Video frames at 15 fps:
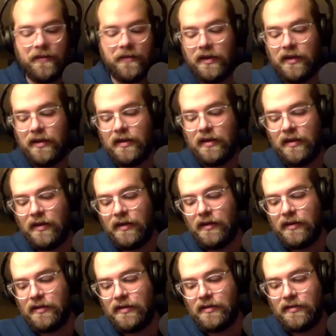
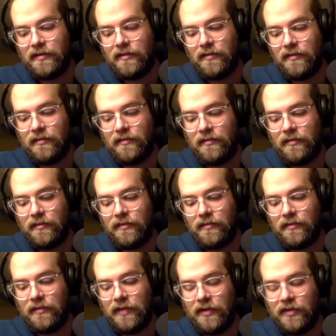he's
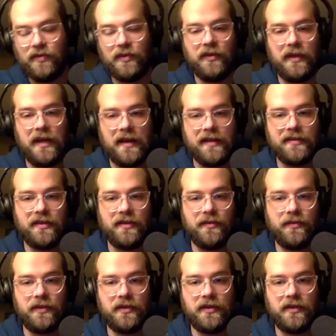real nasty
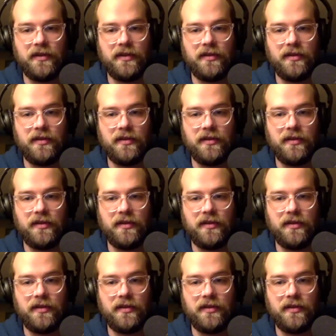with the